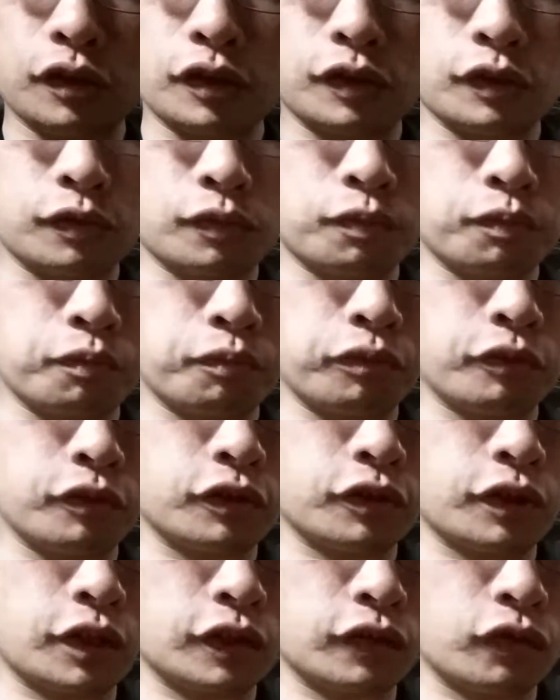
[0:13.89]
This
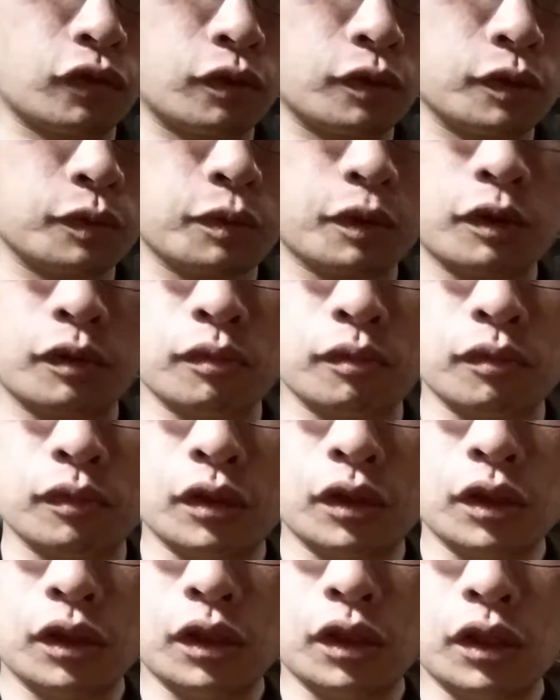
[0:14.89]
transformer's been
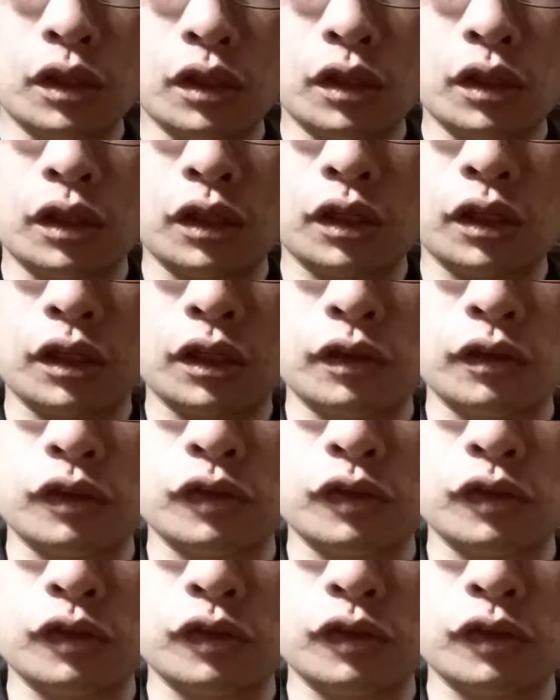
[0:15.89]
uh,